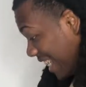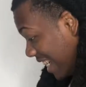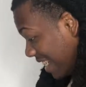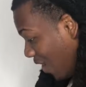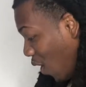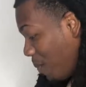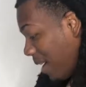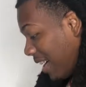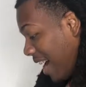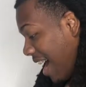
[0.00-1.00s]
Look at, oh
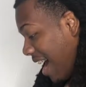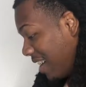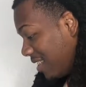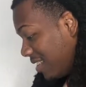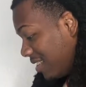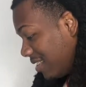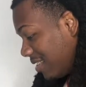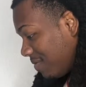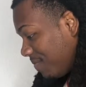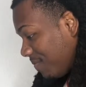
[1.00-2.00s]
my God.
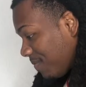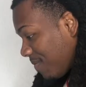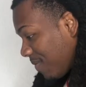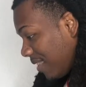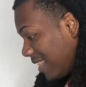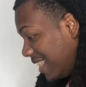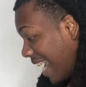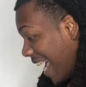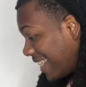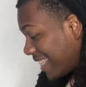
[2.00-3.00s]

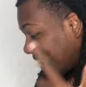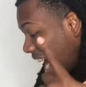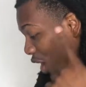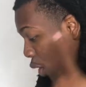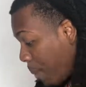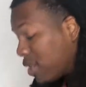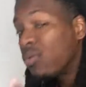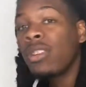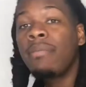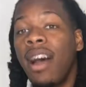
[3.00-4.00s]
Jack just got hurt by
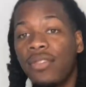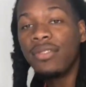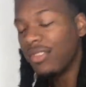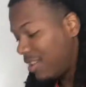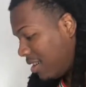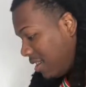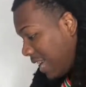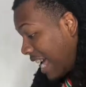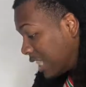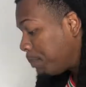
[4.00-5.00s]
Chutamaru.
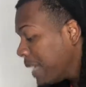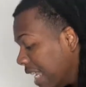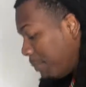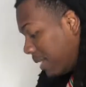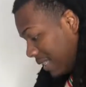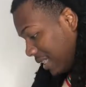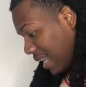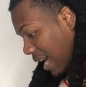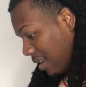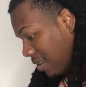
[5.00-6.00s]
Got speed blitzes
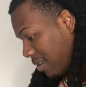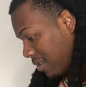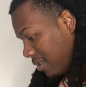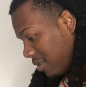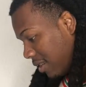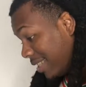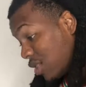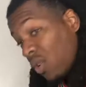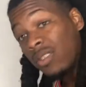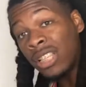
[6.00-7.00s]
now. He's a
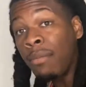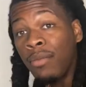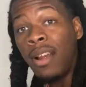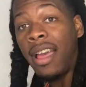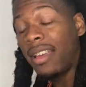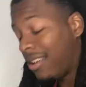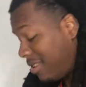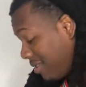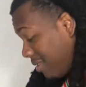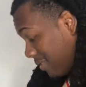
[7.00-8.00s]
strong samurai.
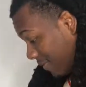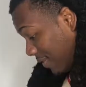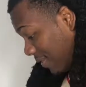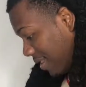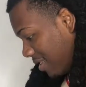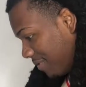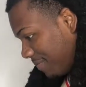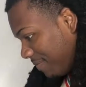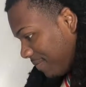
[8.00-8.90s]
For real.